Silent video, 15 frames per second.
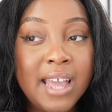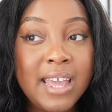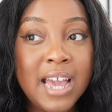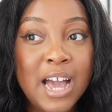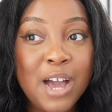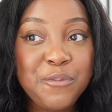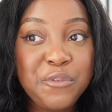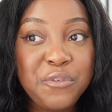I
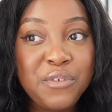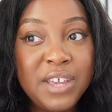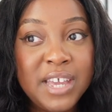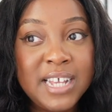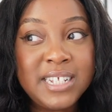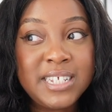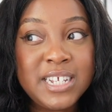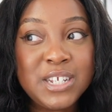have
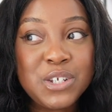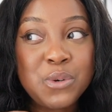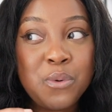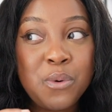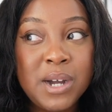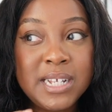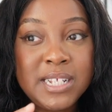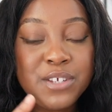created
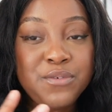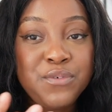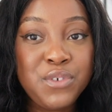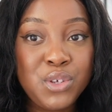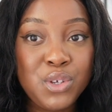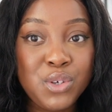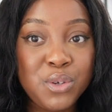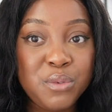quite a
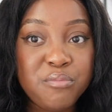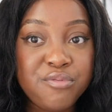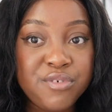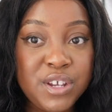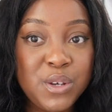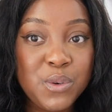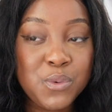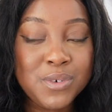few
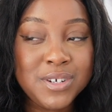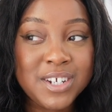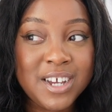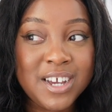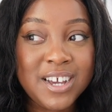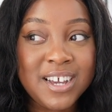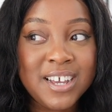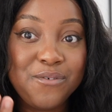
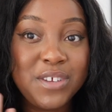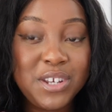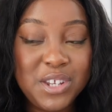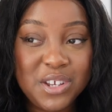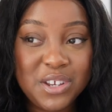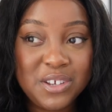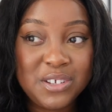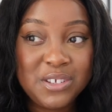pre-order
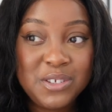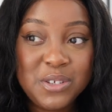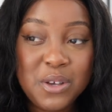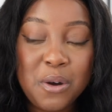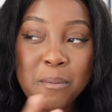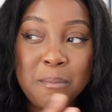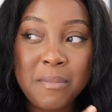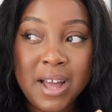videos
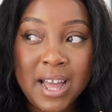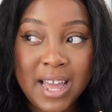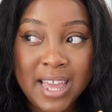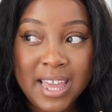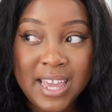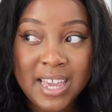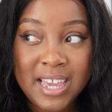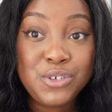on
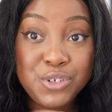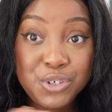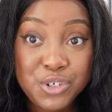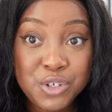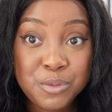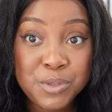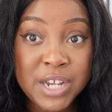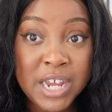my
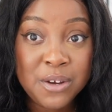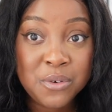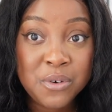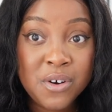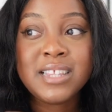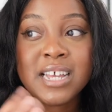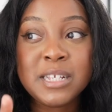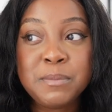YouTube
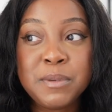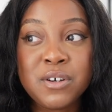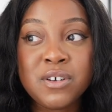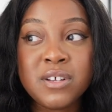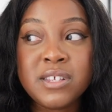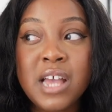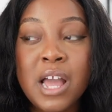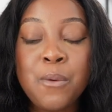channel. That's
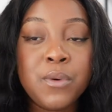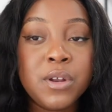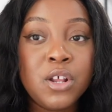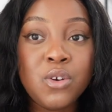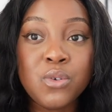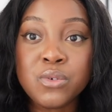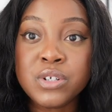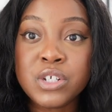because I want to
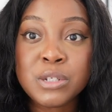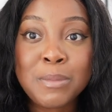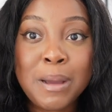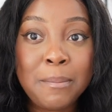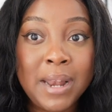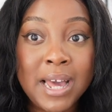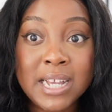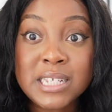launch my
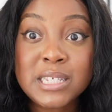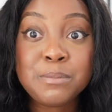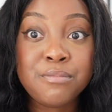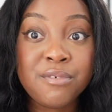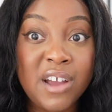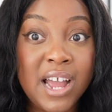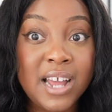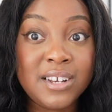blank
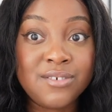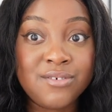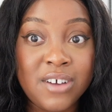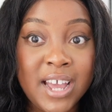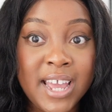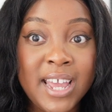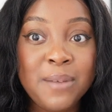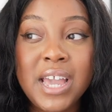brand,
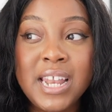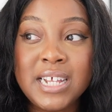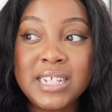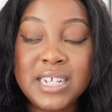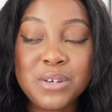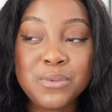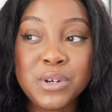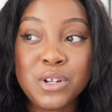right? And I
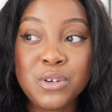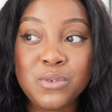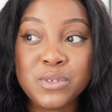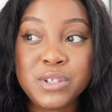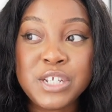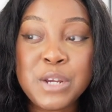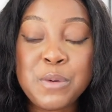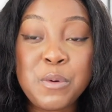did want to
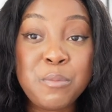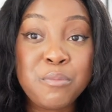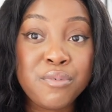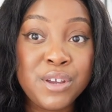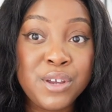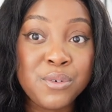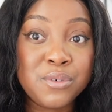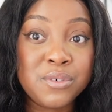launch it with
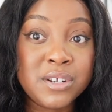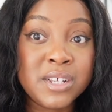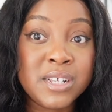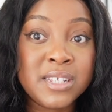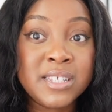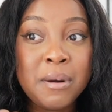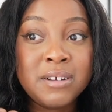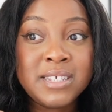pre
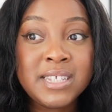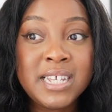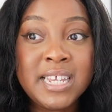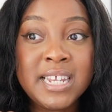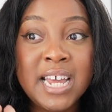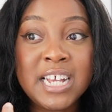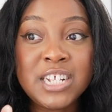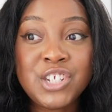orders. I was
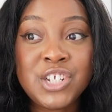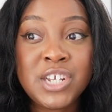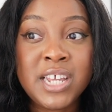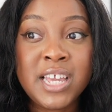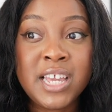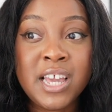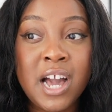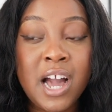thinking
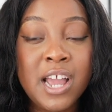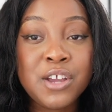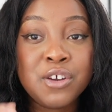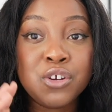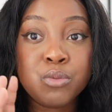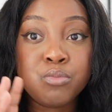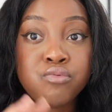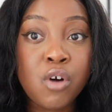actually, I
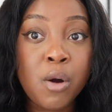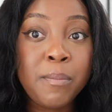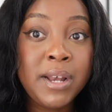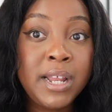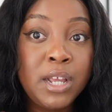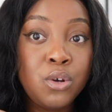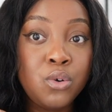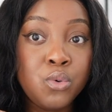could
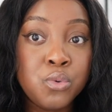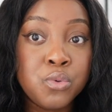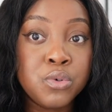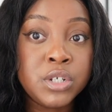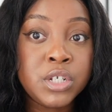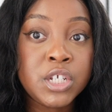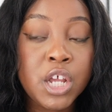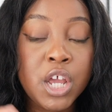probably
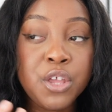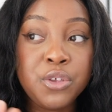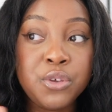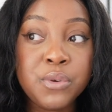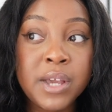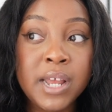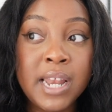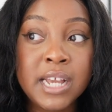launch a
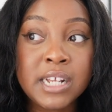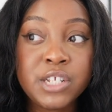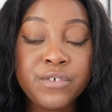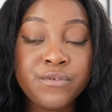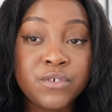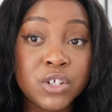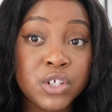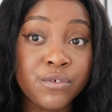new
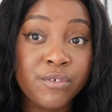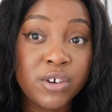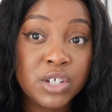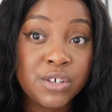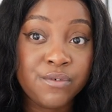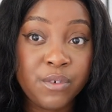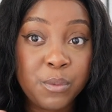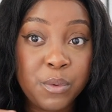collection for
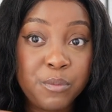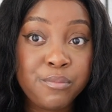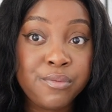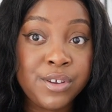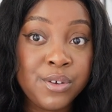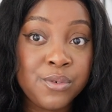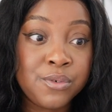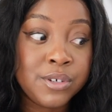Shiva with
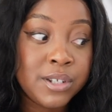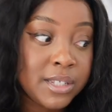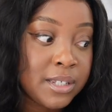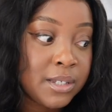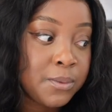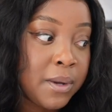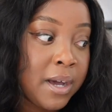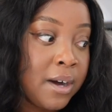pre orders
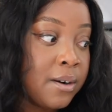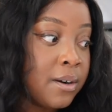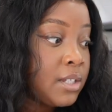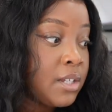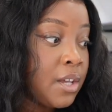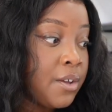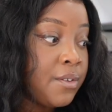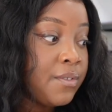as well.
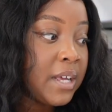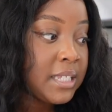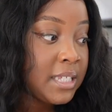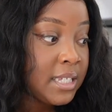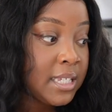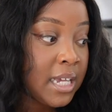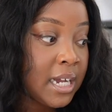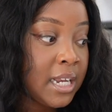So that's
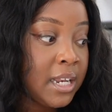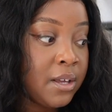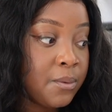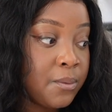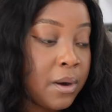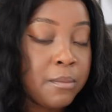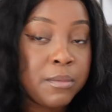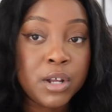exactly
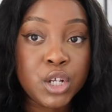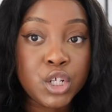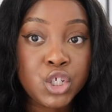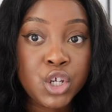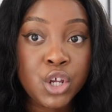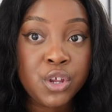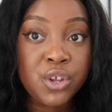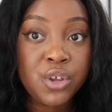what I'm going to
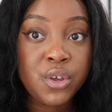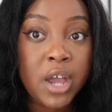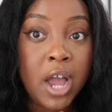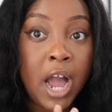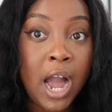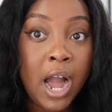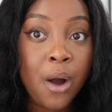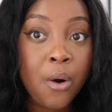show you
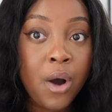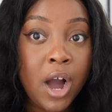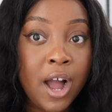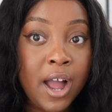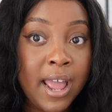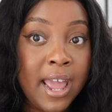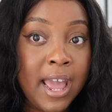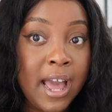how
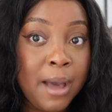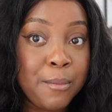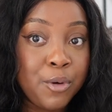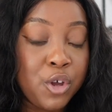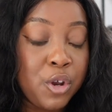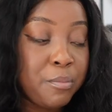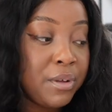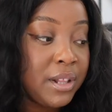I am
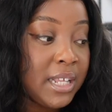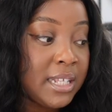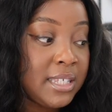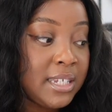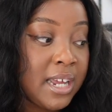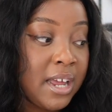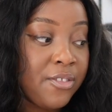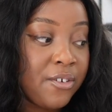going to put that
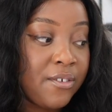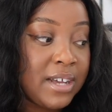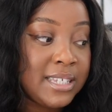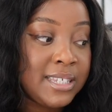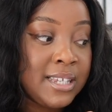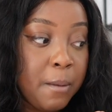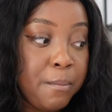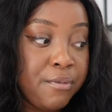together
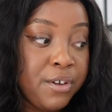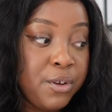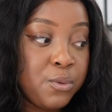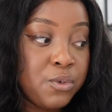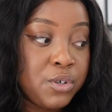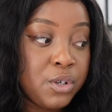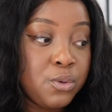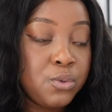as a pre
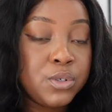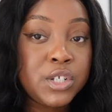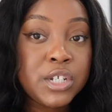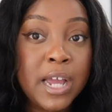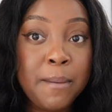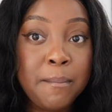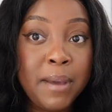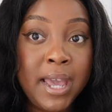order launch
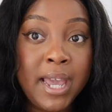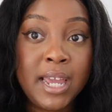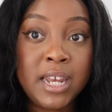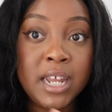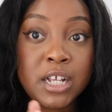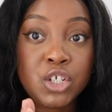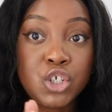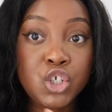campaign
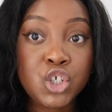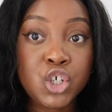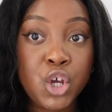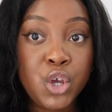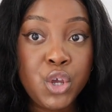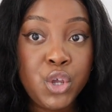and show